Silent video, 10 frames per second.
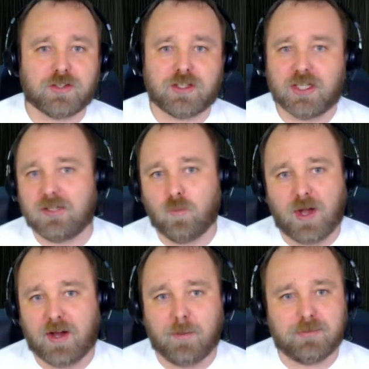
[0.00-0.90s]
The thing
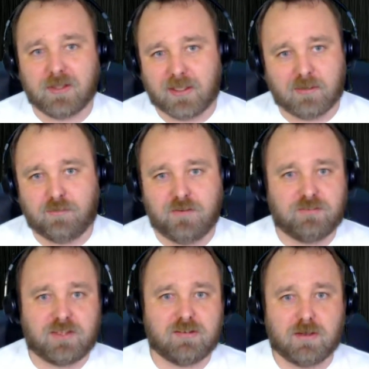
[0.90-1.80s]
went up to like
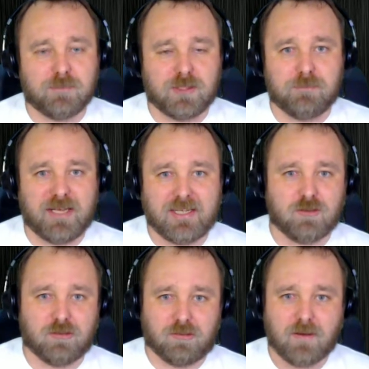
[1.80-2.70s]
50-something
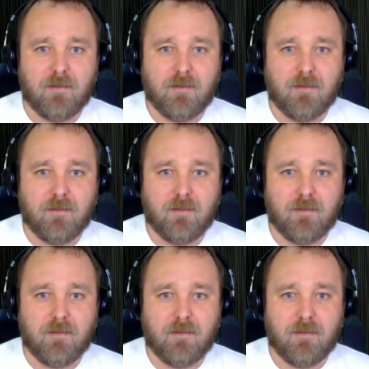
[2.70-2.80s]
pages,